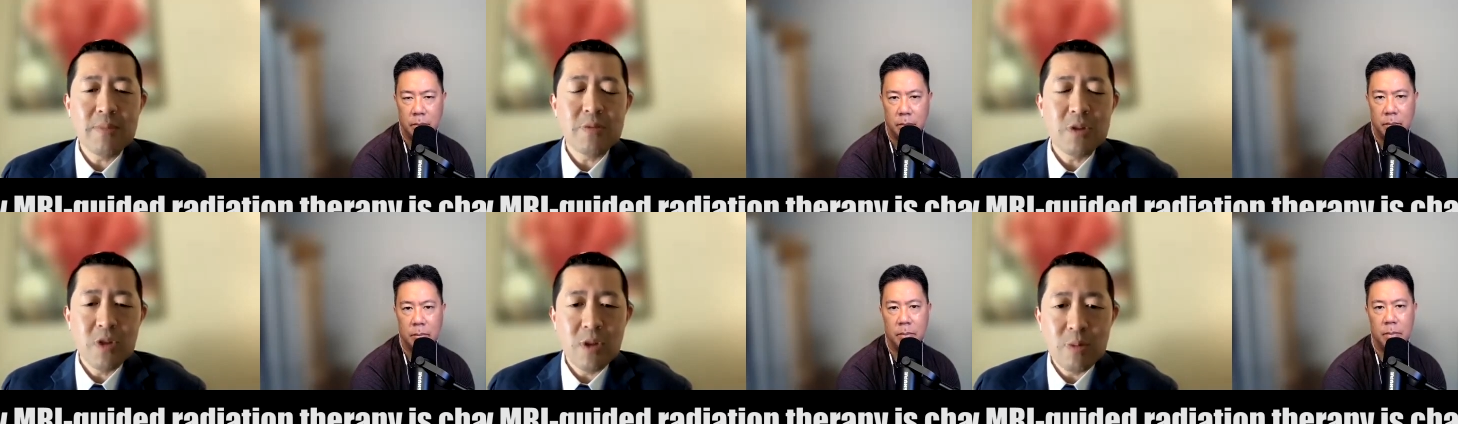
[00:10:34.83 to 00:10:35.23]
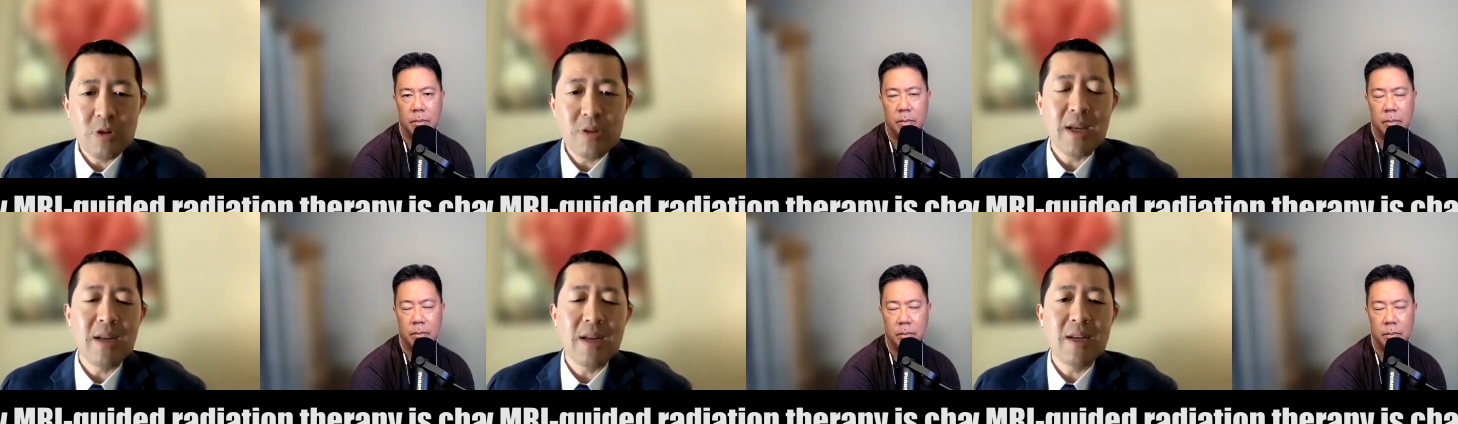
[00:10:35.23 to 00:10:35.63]
Speaker 1: these types of
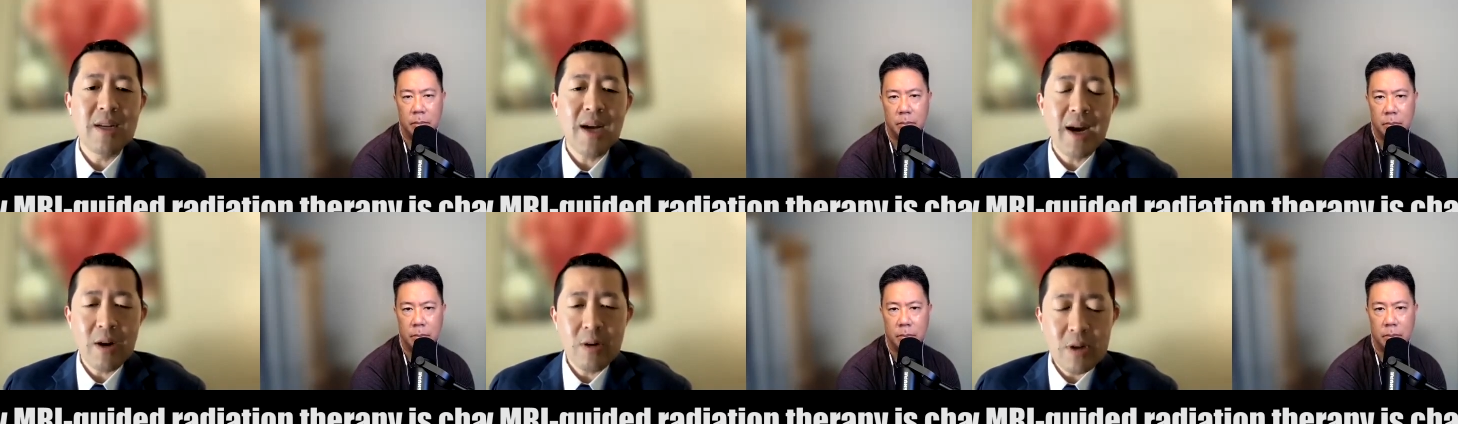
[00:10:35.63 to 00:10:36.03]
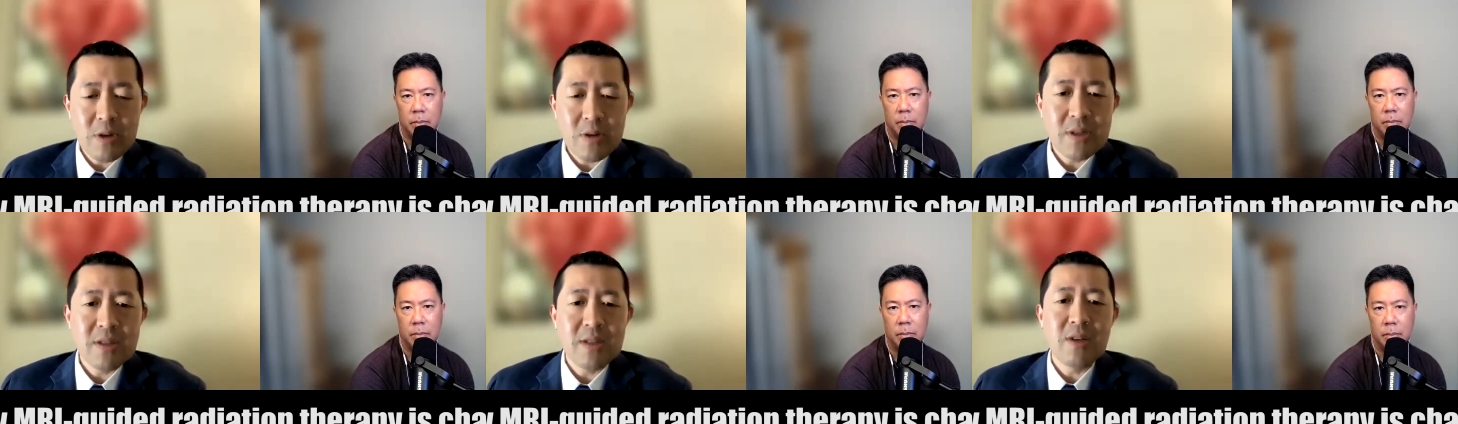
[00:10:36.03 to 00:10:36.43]
tumors that need higher
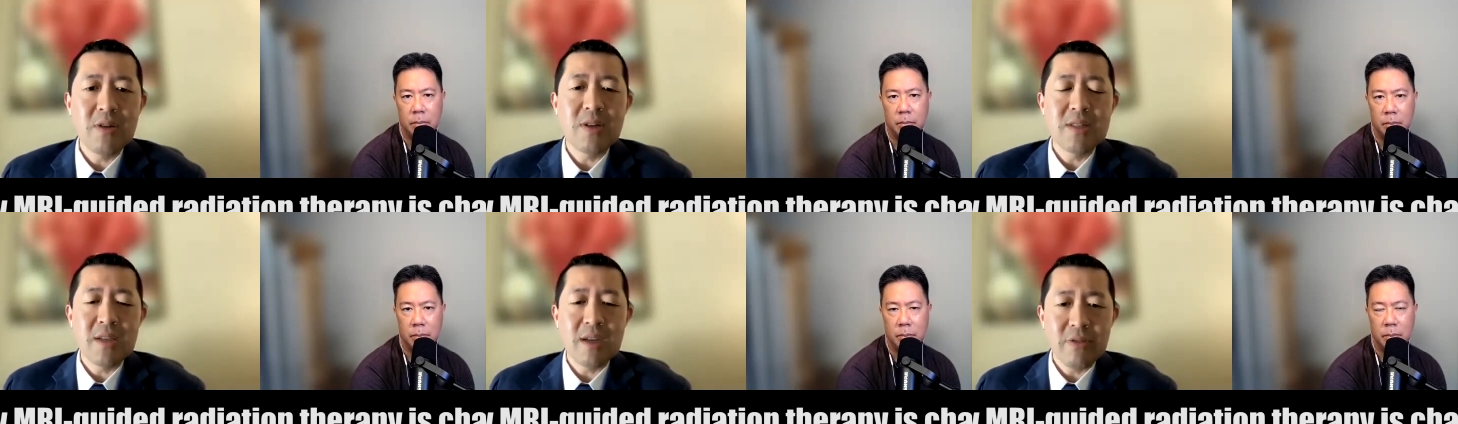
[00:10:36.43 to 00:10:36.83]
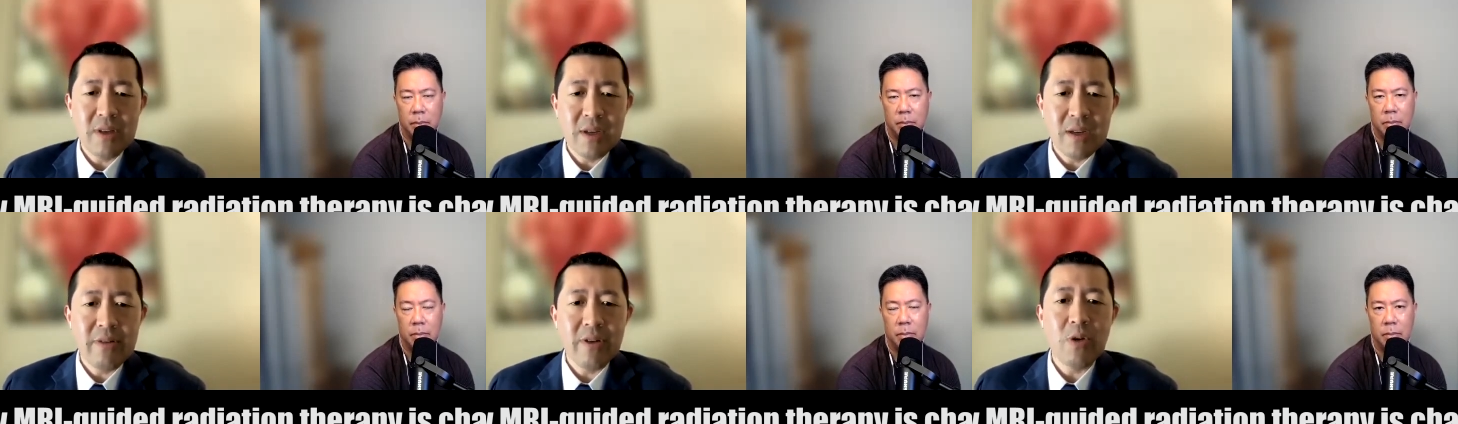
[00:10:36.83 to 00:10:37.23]
doses than you could
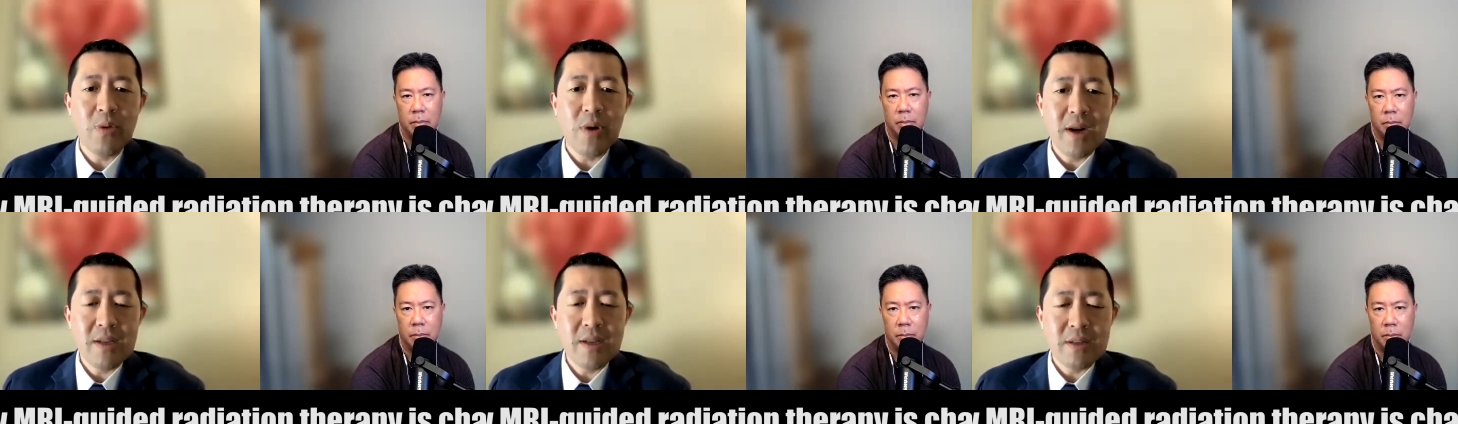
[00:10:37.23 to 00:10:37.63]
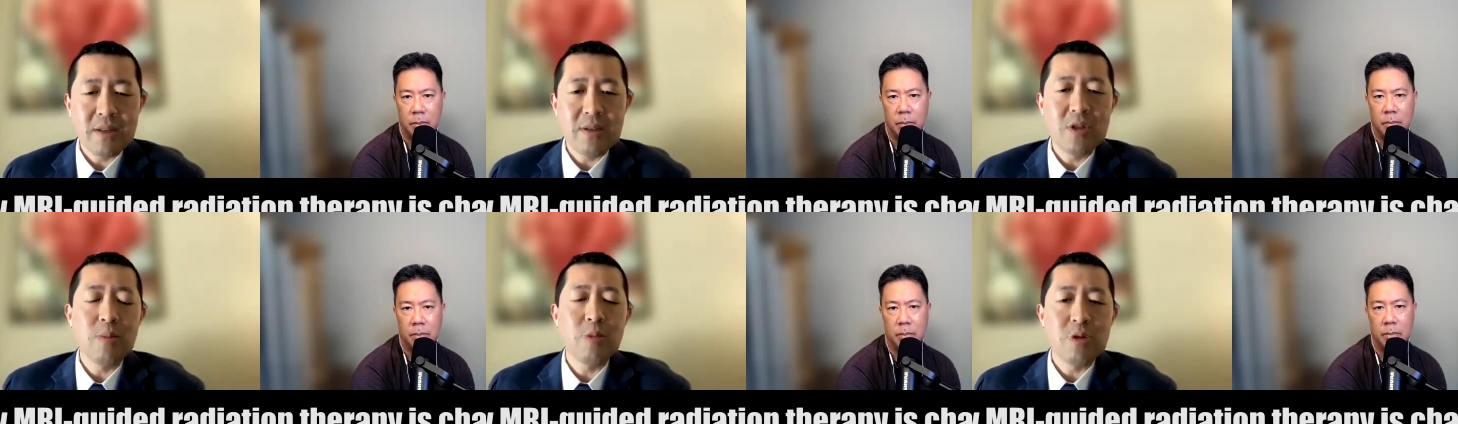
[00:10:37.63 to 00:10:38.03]
safely give otherwise
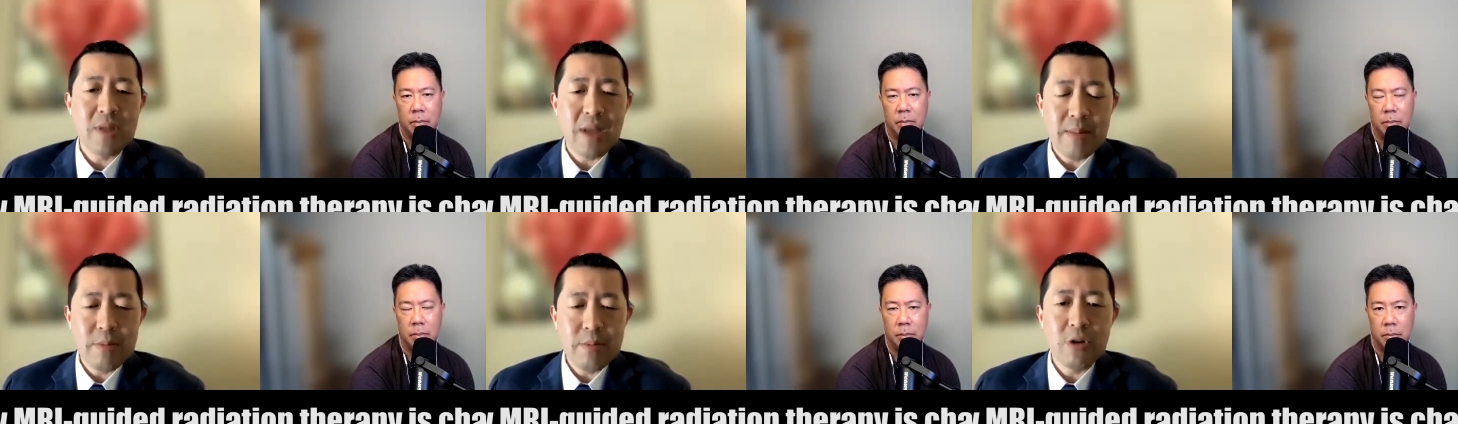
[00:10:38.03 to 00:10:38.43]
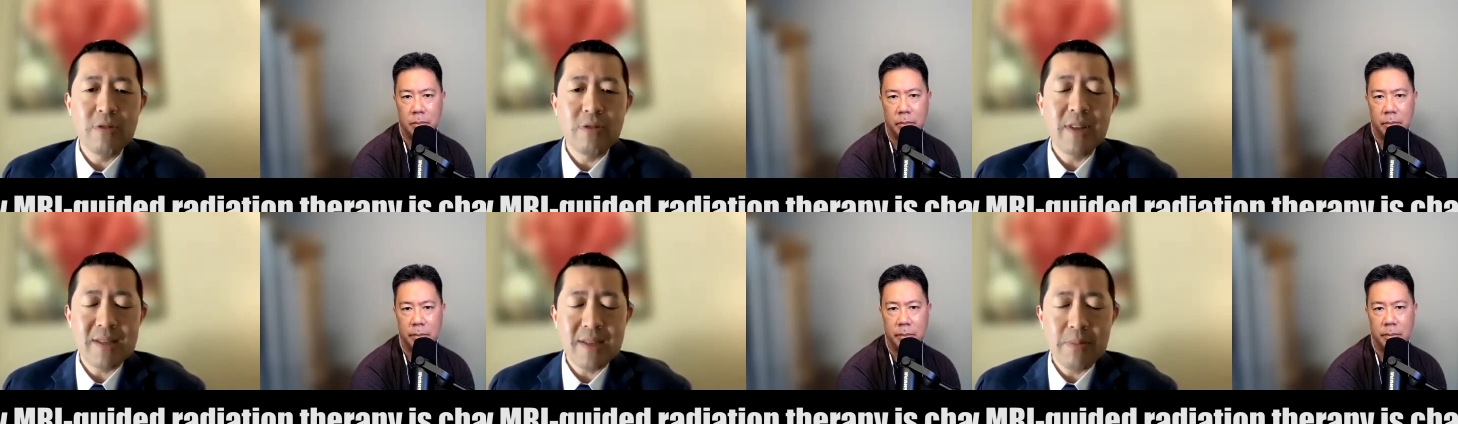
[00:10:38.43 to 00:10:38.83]
and tumors that
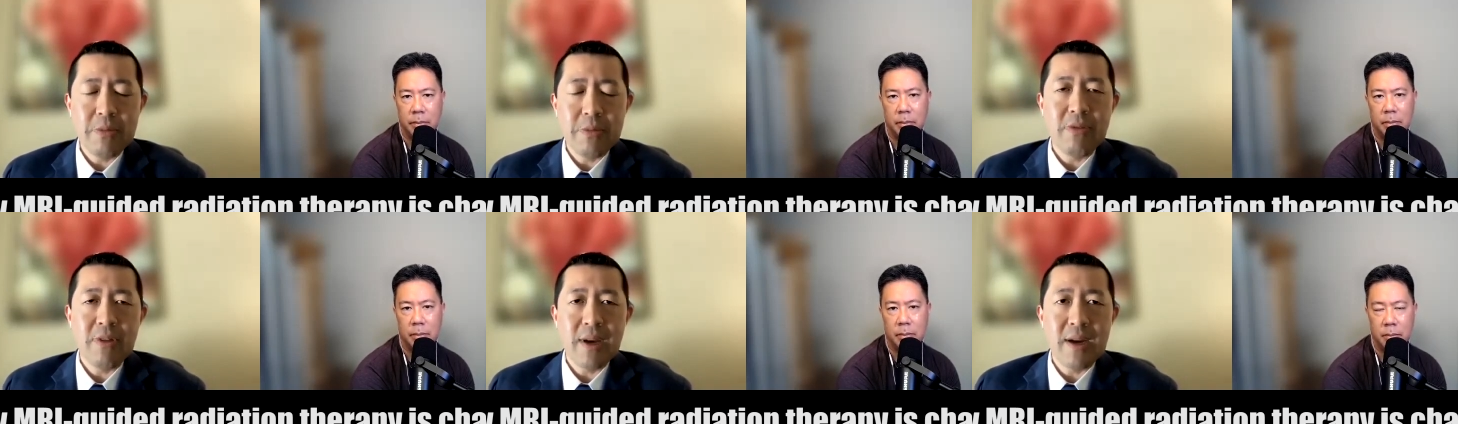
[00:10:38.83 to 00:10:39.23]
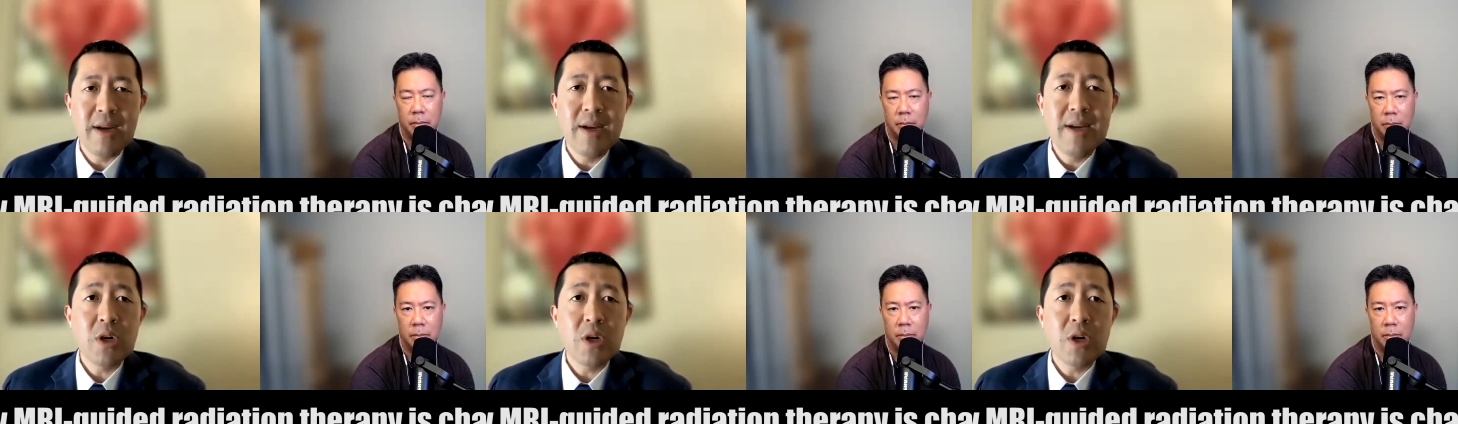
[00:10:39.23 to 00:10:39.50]
move, that type of thing.